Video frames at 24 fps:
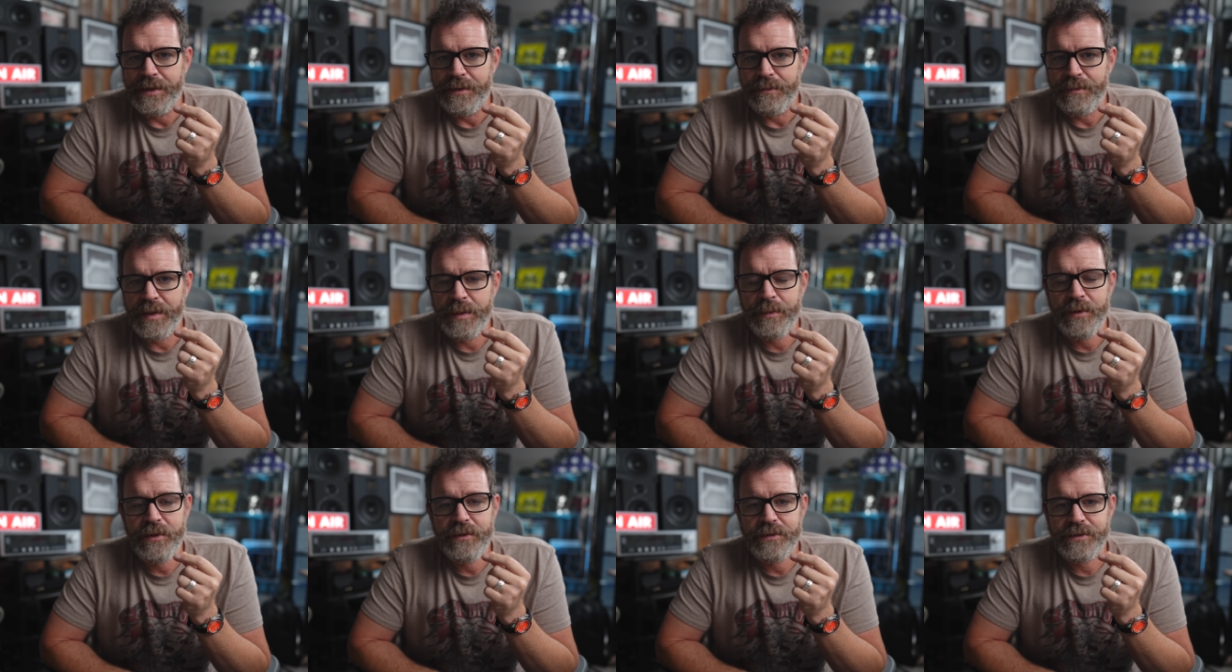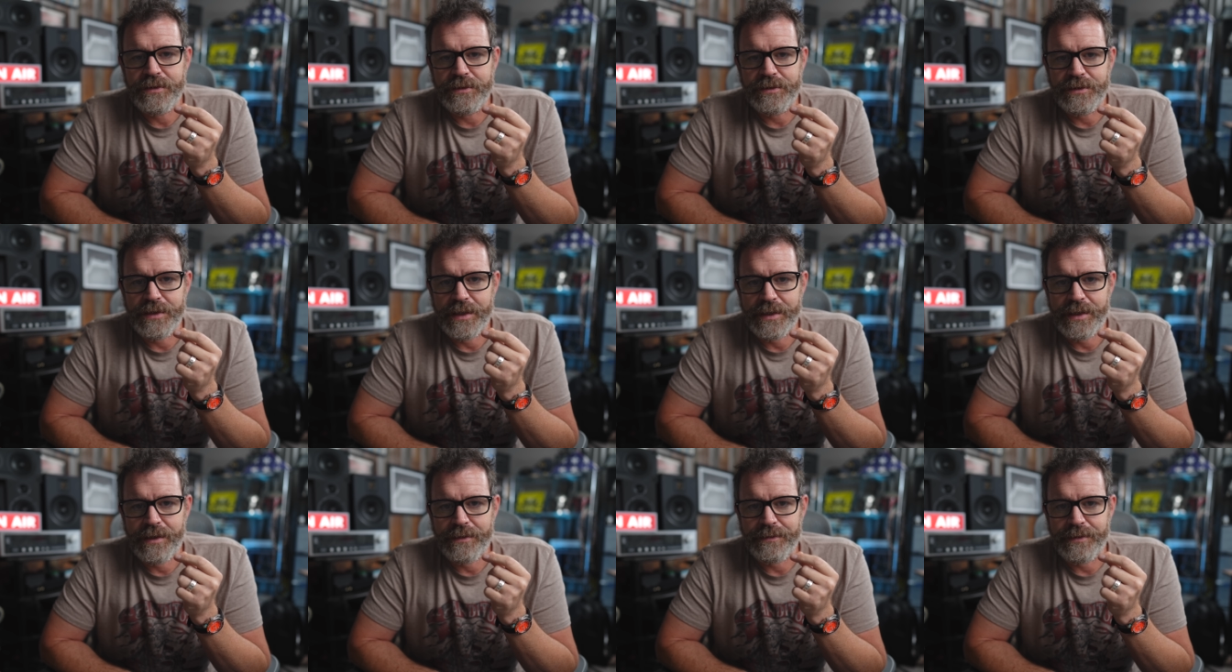maybe you should
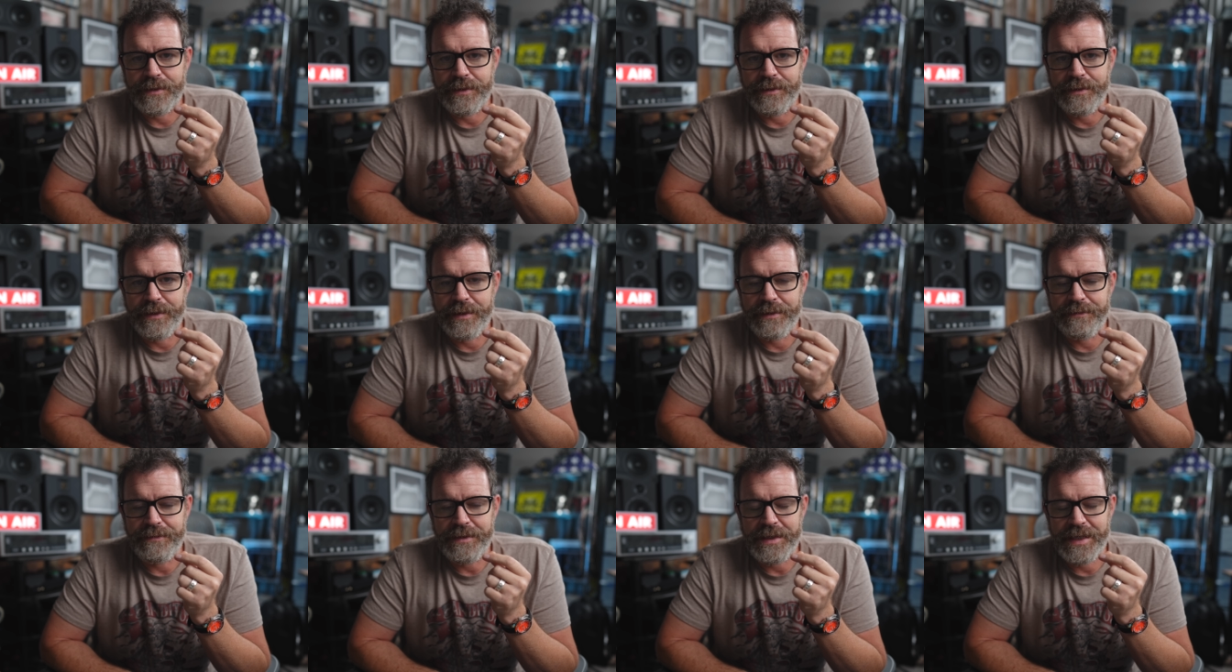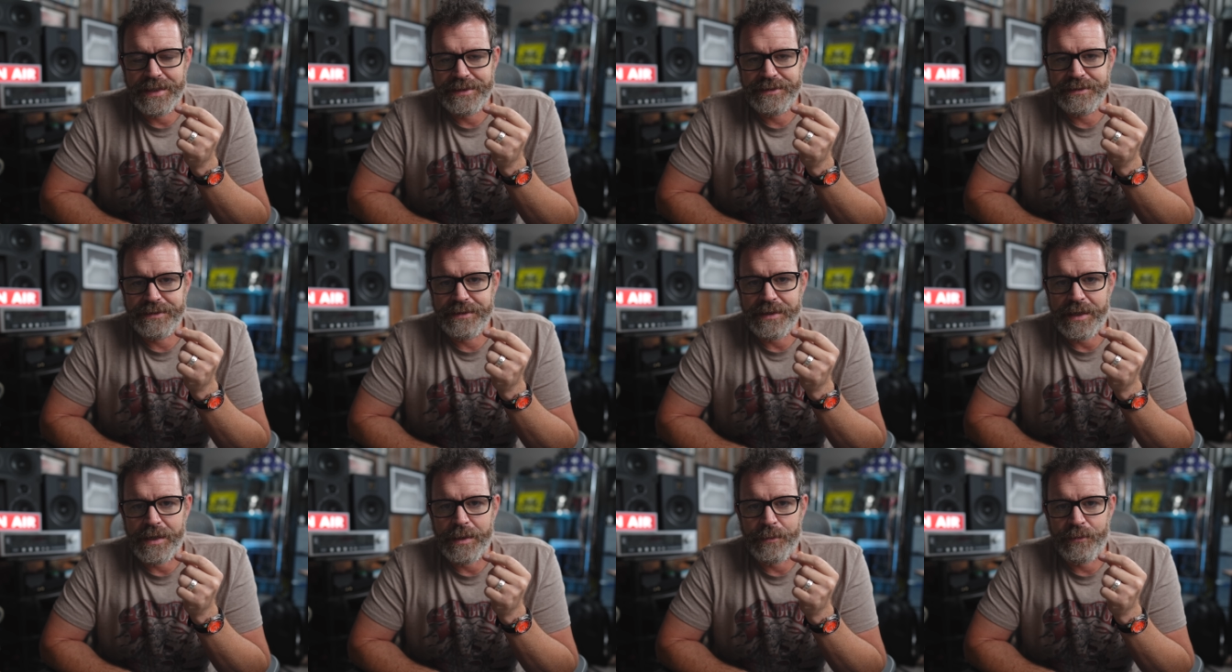check out the
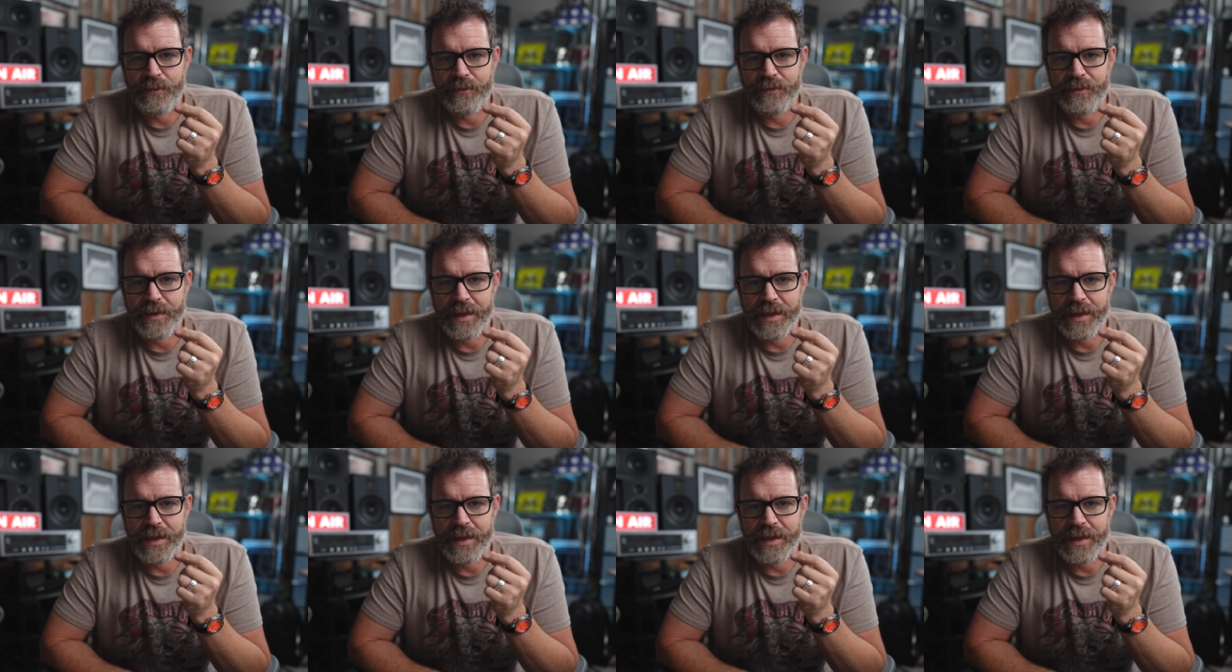next type of